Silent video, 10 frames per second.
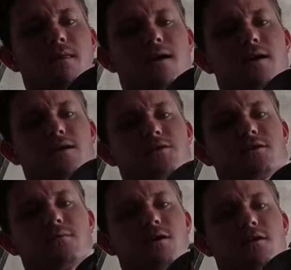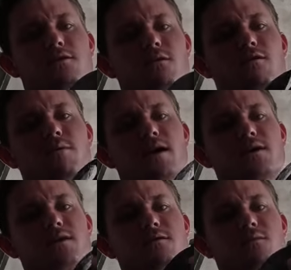I actually bought a 12
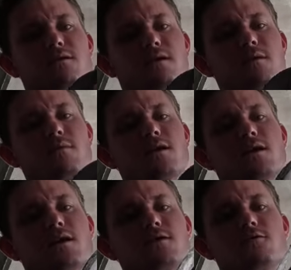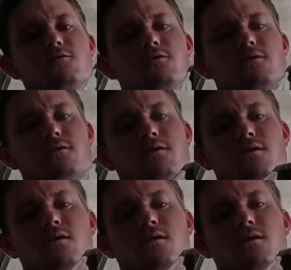pack of these one time, and I used